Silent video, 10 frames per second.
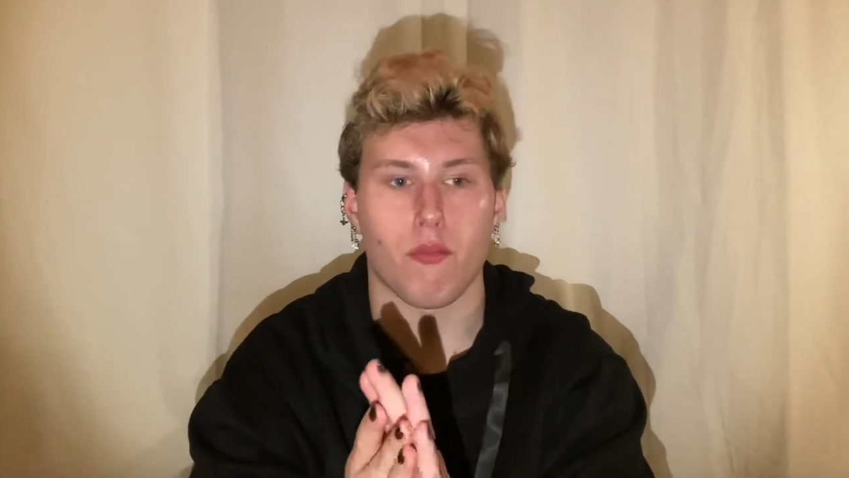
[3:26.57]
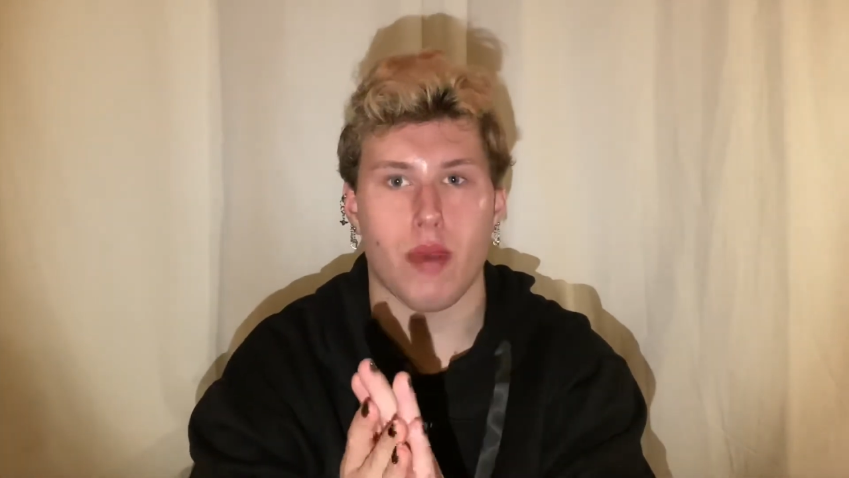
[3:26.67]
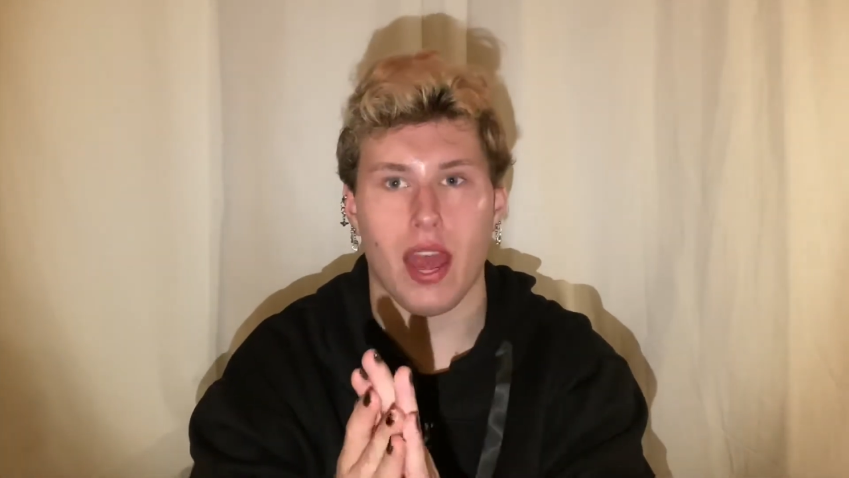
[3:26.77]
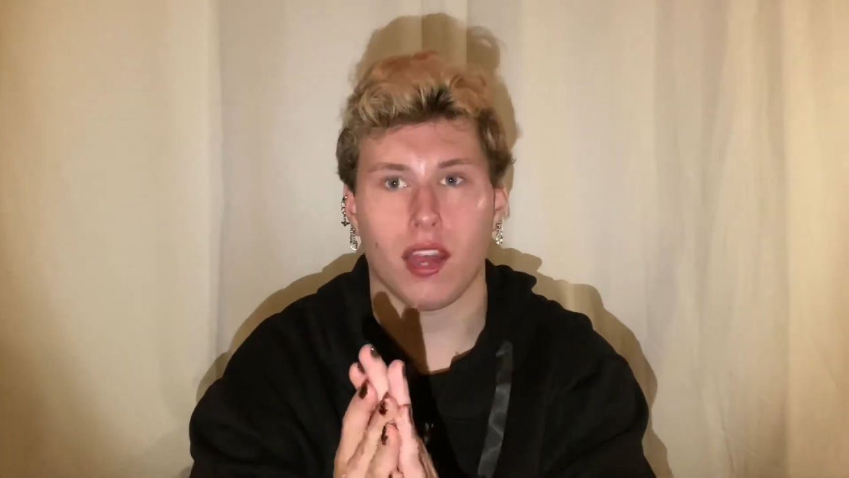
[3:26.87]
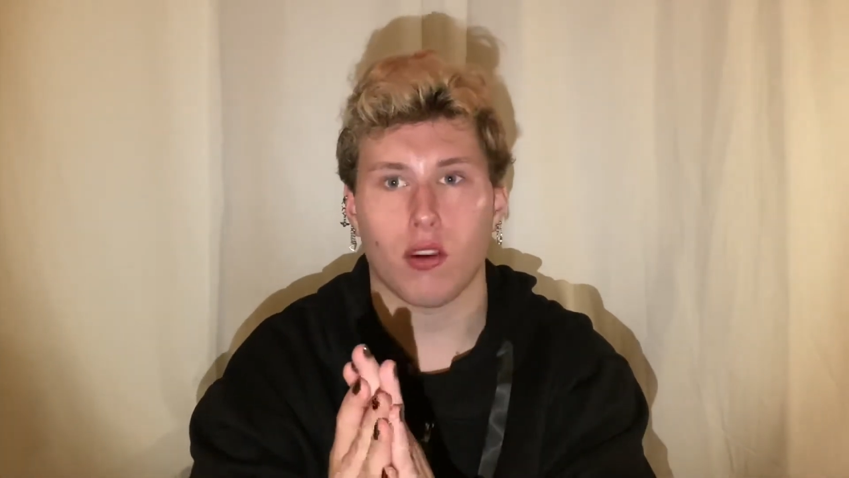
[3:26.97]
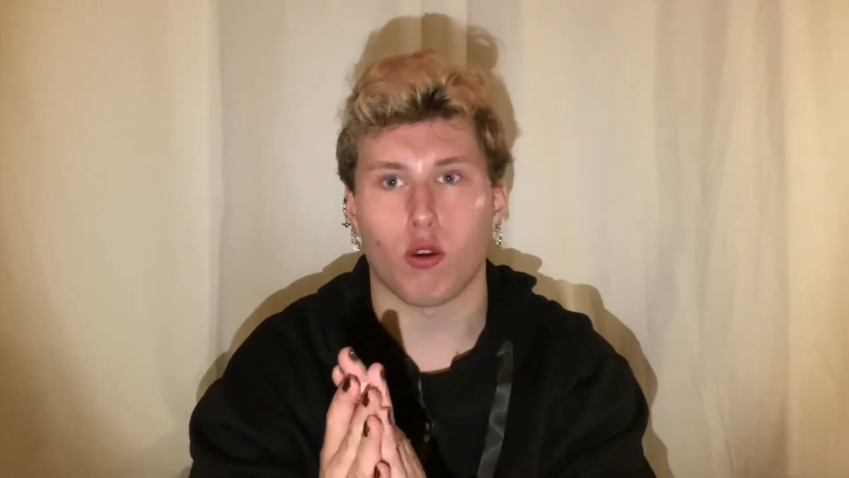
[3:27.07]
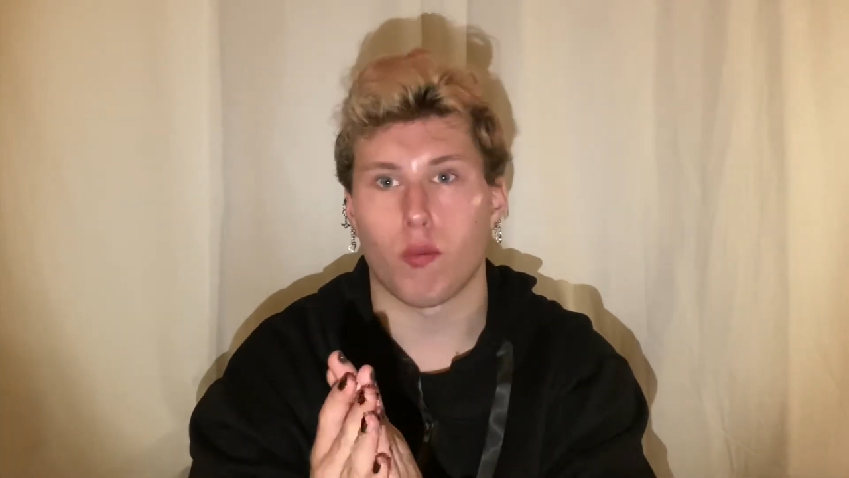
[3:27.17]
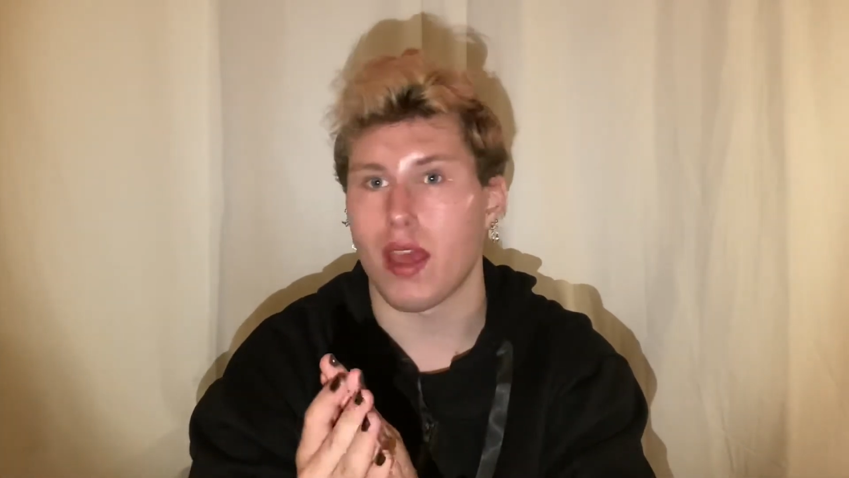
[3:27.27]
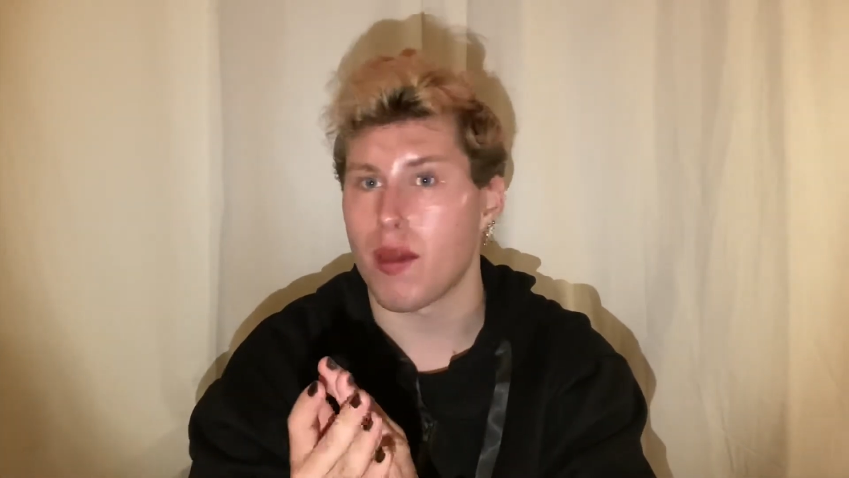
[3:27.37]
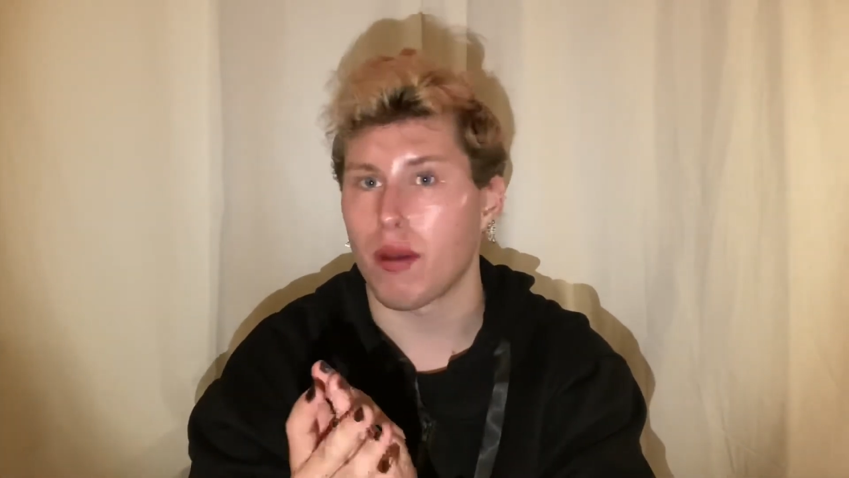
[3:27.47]
bank or
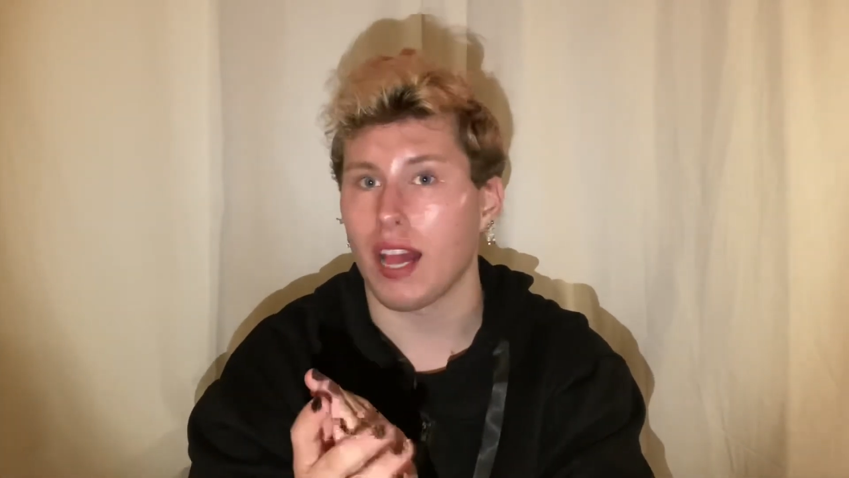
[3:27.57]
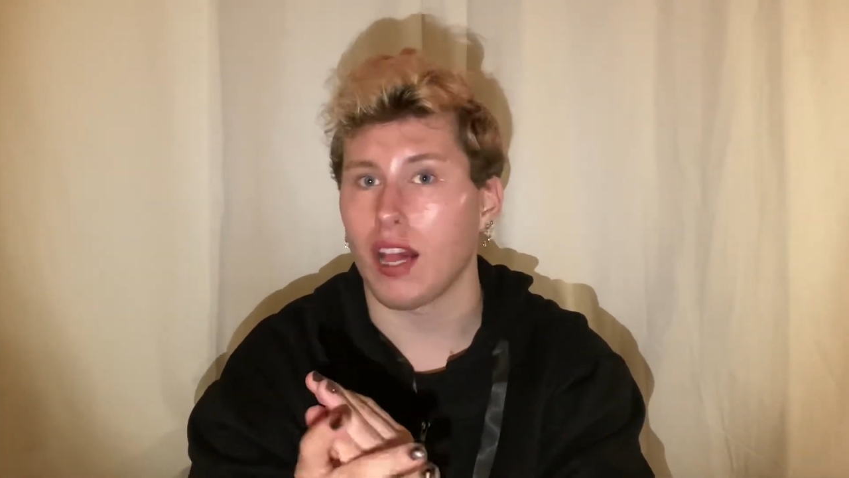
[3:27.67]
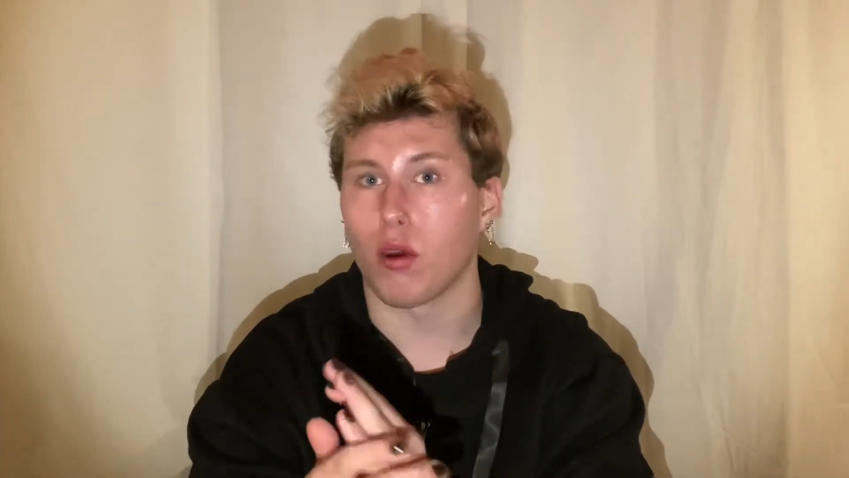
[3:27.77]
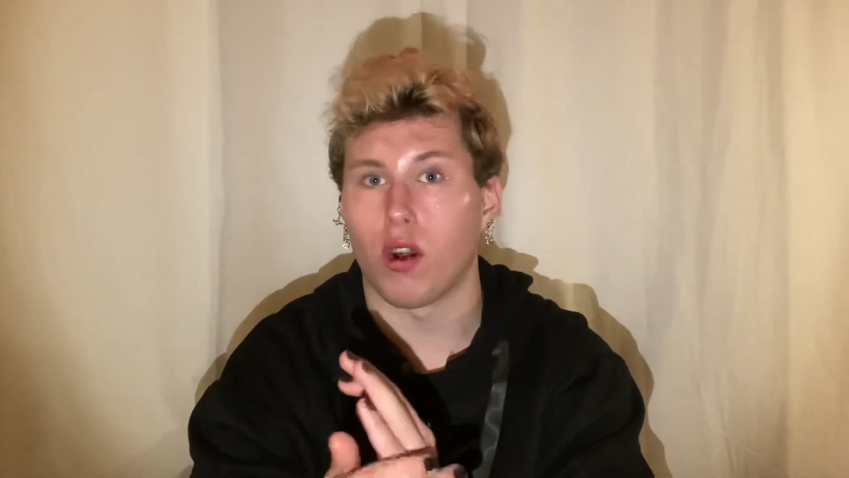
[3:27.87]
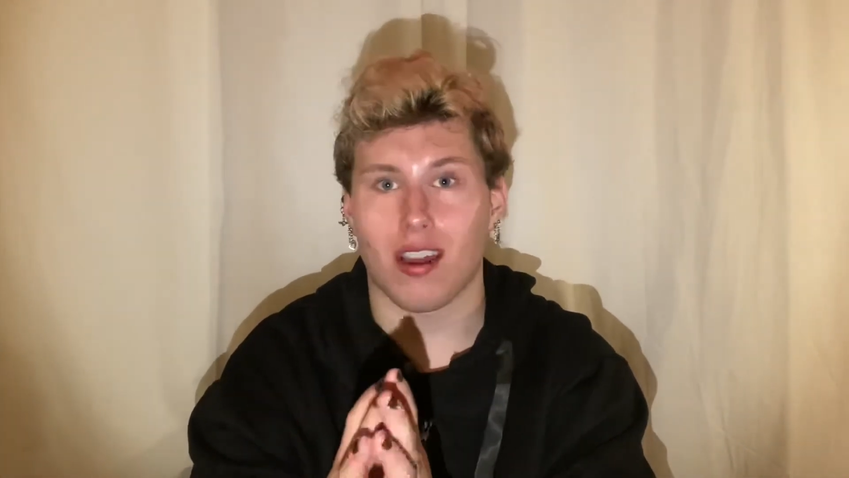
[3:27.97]
PayPal or